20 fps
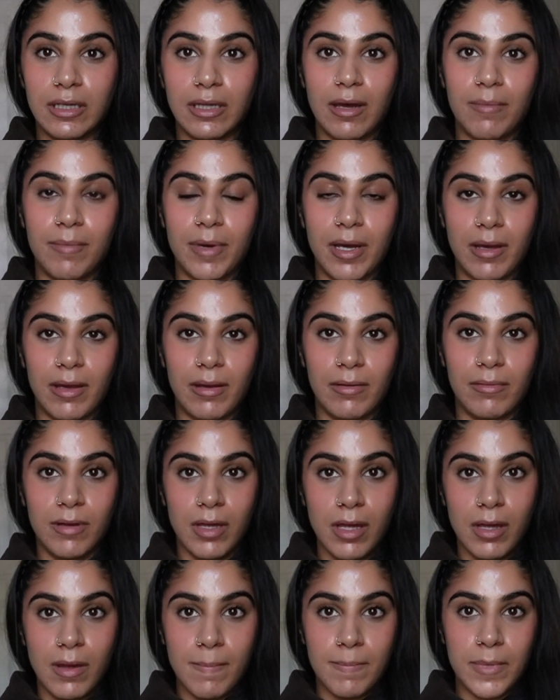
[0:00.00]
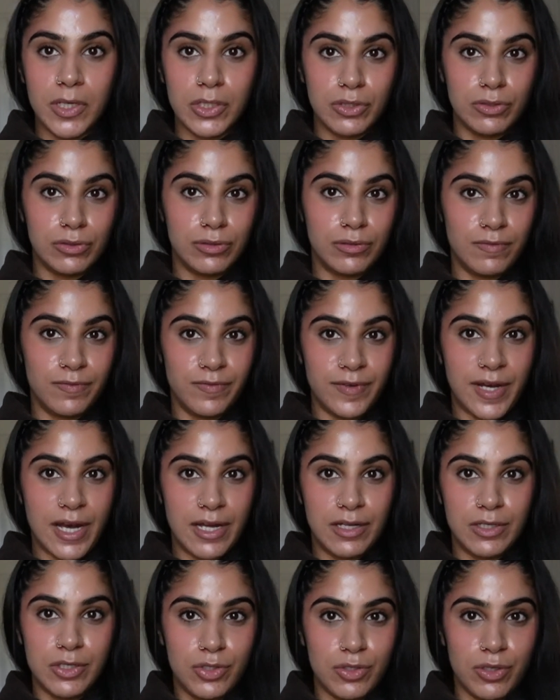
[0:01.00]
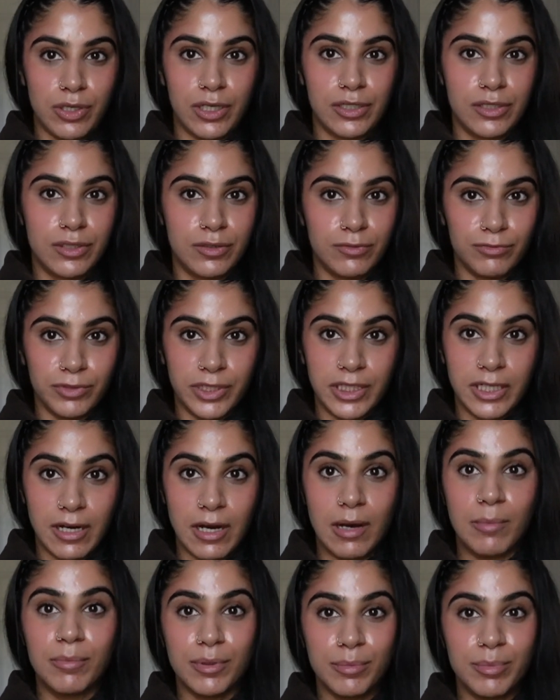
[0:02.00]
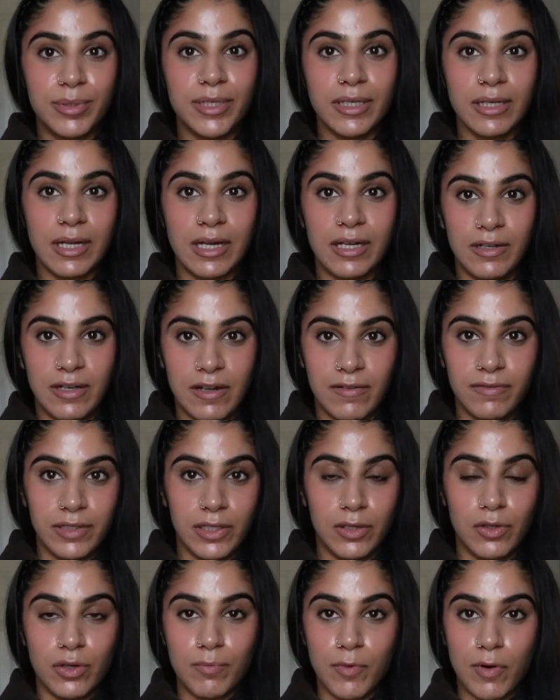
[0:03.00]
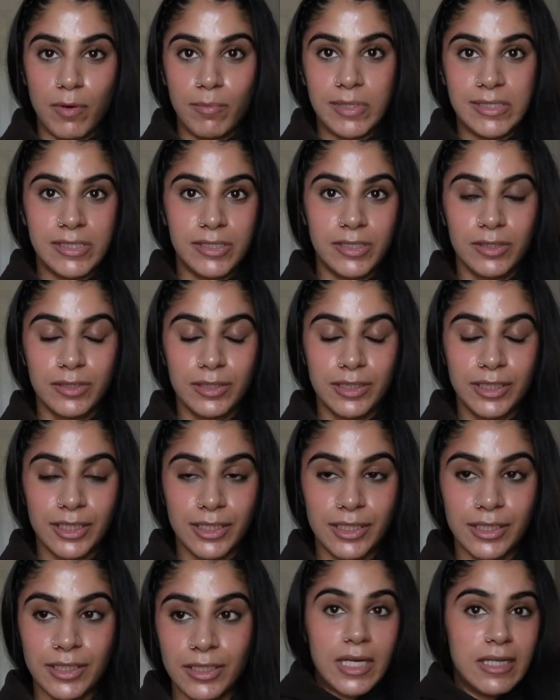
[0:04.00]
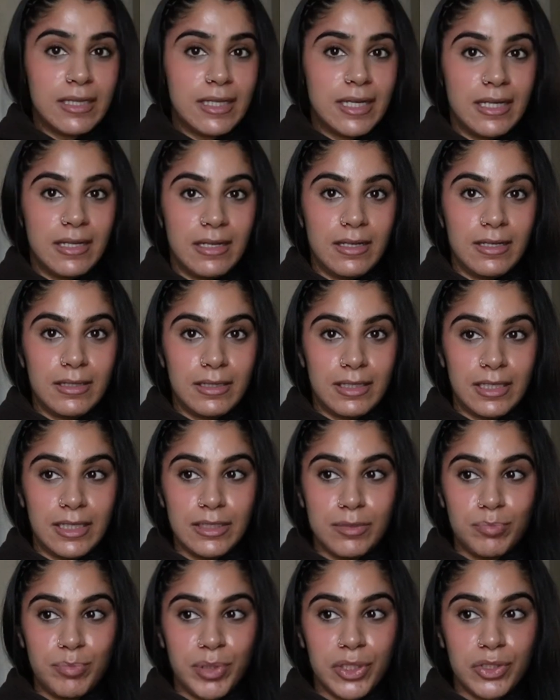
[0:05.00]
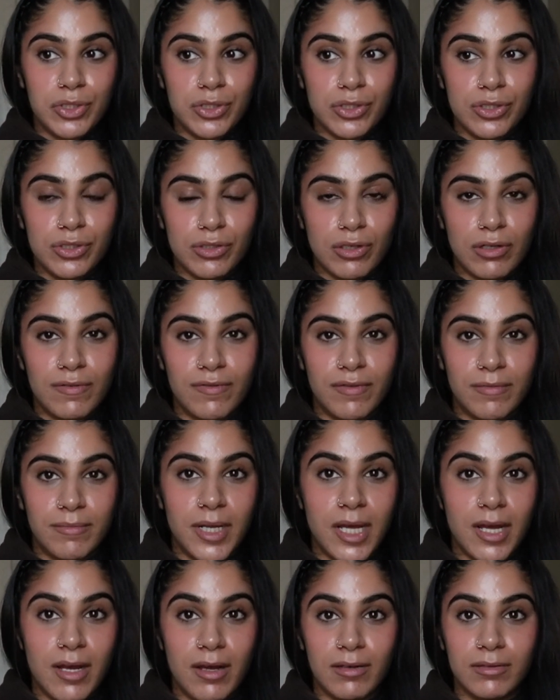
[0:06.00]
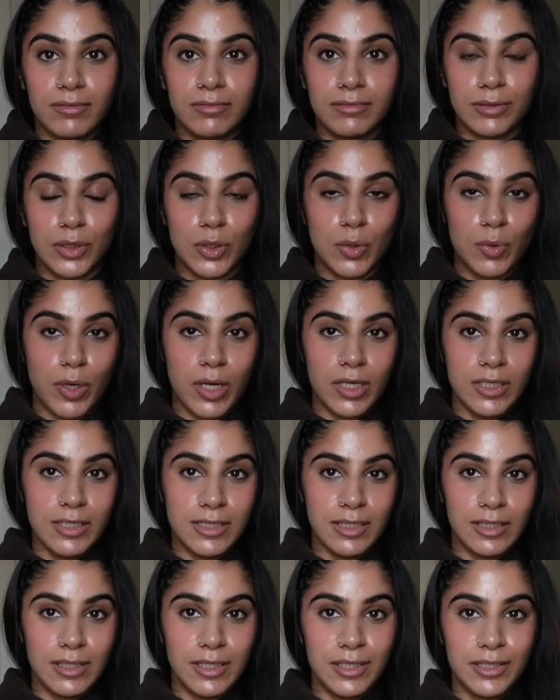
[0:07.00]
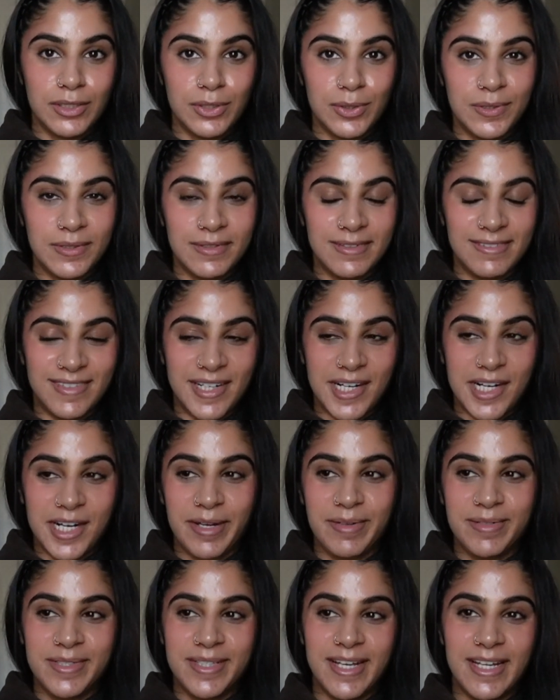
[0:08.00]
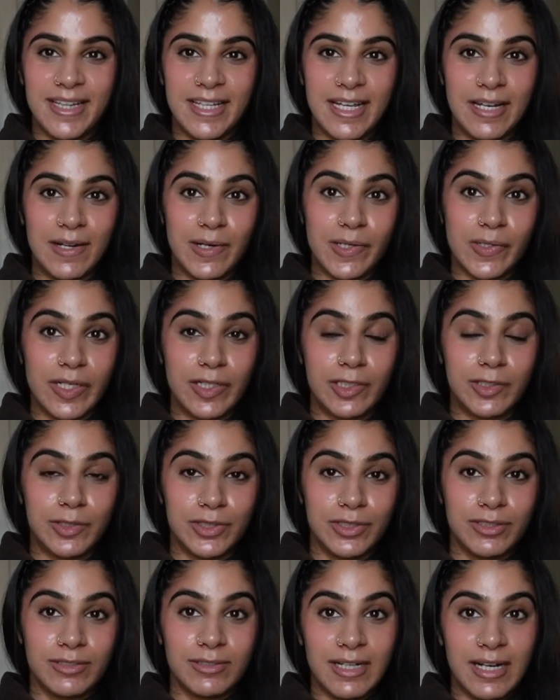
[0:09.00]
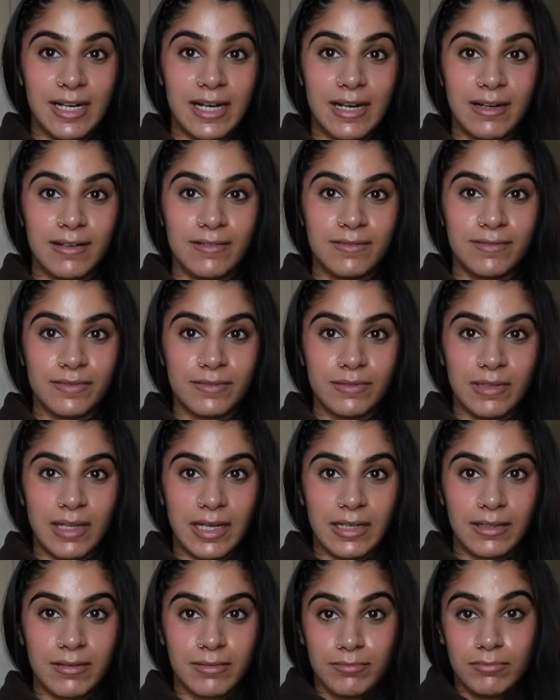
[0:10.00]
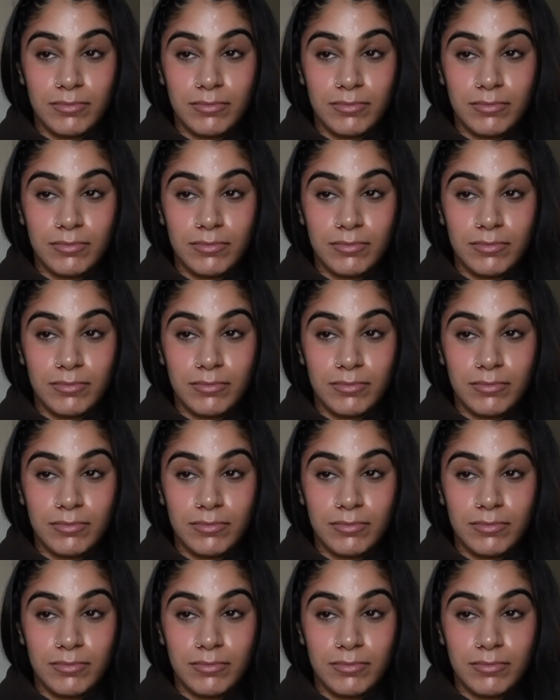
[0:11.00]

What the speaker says: that my muscle and fat is starting to recomp a bit. I definitely look more muscular here. And then these pictures are from now. Quadzilla, you know the vibes. And then I also have like